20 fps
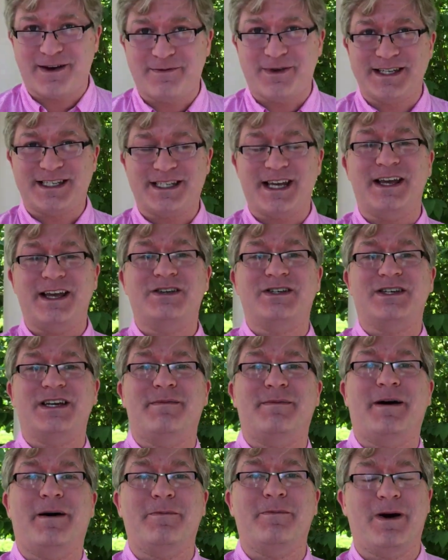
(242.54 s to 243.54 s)
conversation
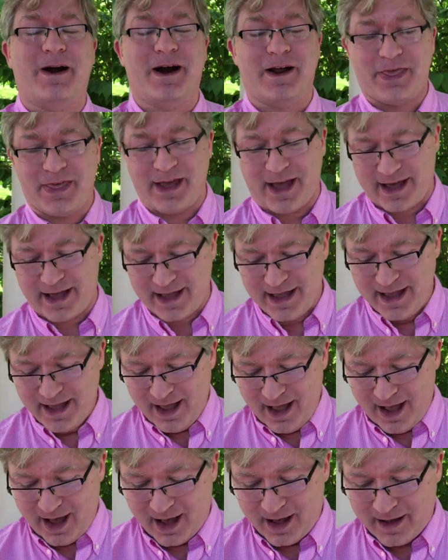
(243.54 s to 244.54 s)
about Martha
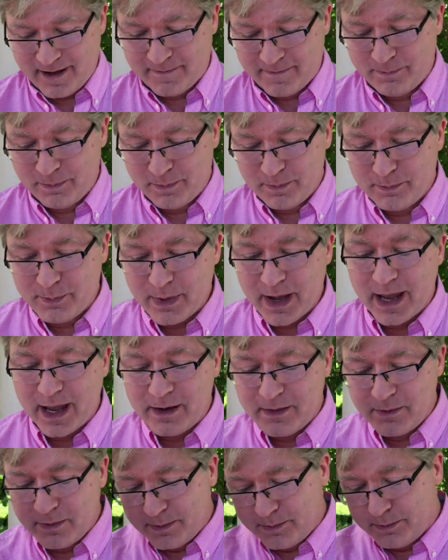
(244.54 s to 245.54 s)
um,
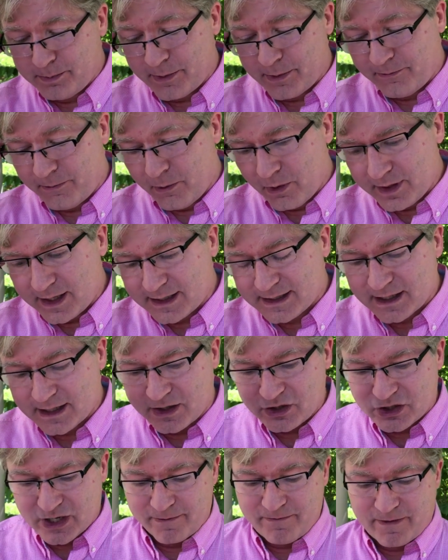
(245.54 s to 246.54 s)
but before the
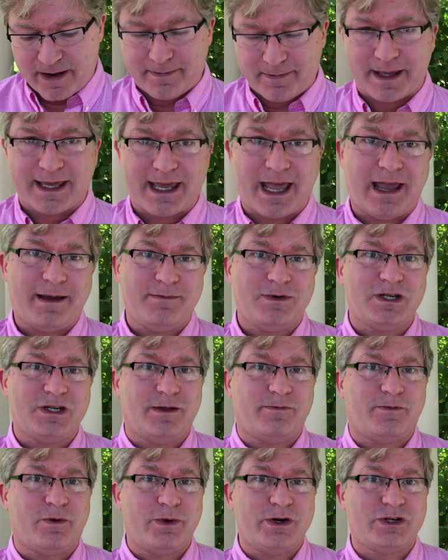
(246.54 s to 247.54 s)
Sunshine Family came to
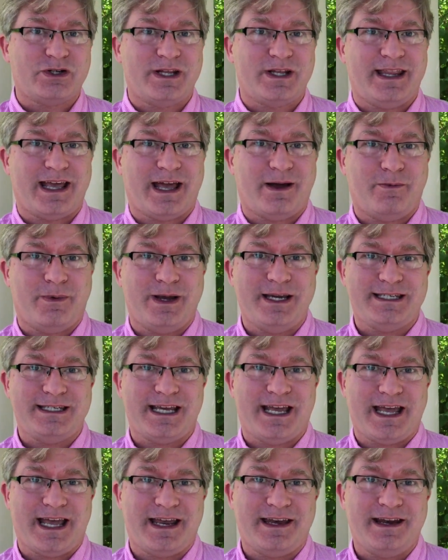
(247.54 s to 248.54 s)
the fruition that we
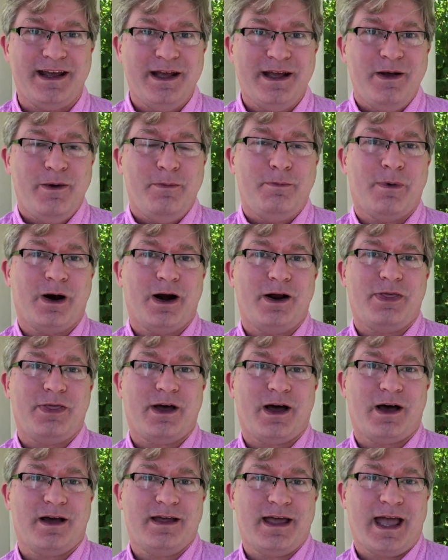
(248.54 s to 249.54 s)
did,
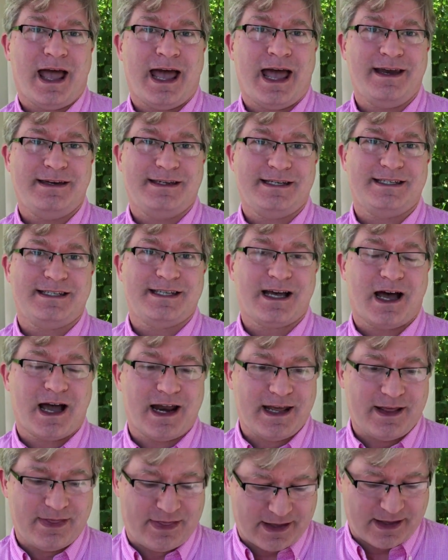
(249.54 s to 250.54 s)
Martha had
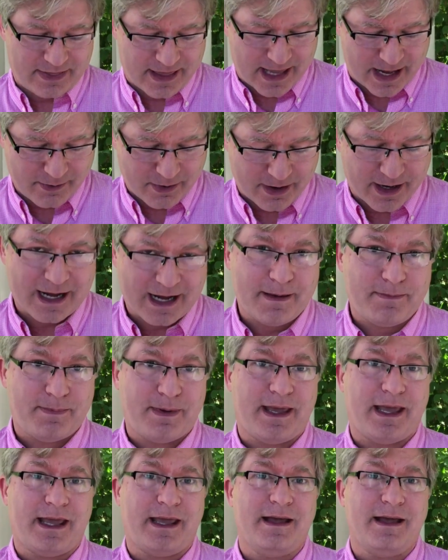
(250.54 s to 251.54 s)
decided that they were going to
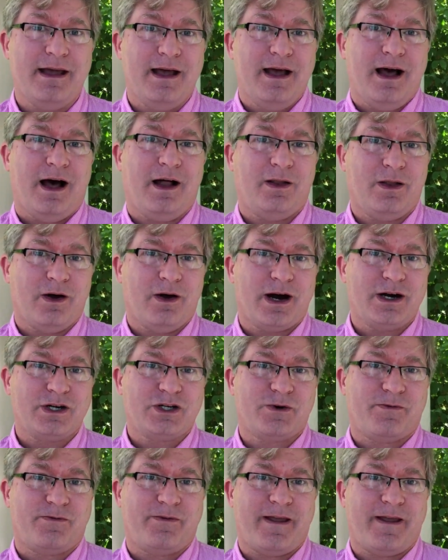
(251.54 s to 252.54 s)
be a
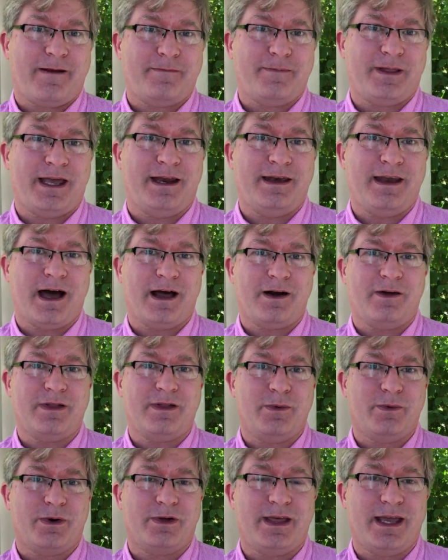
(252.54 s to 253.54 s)
larger family, and not
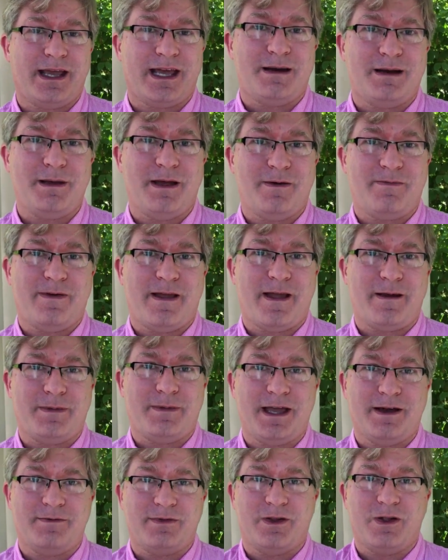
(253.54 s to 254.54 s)
only were they going to be a
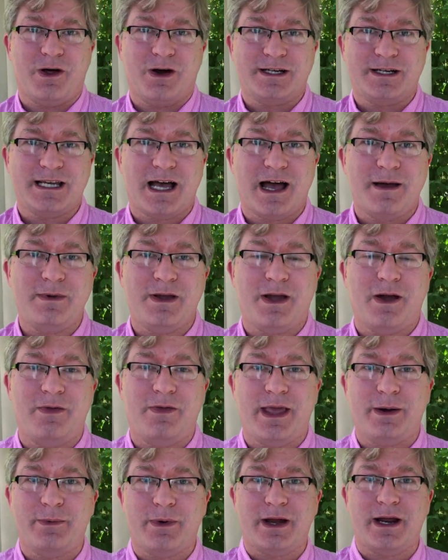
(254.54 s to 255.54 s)
family of a long time ago,
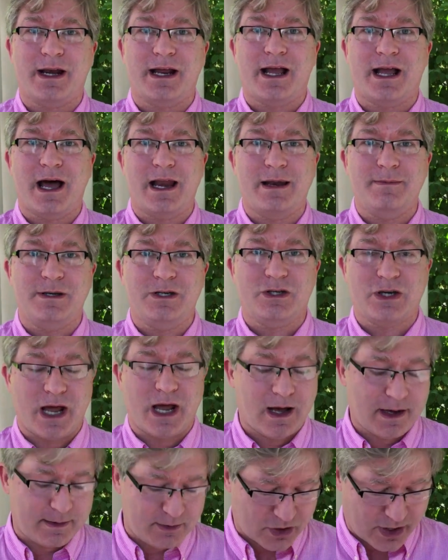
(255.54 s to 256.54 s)
they were going to kind of be
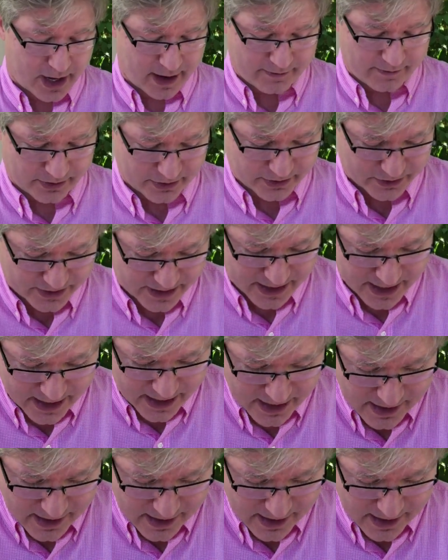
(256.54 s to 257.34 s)
time travelers.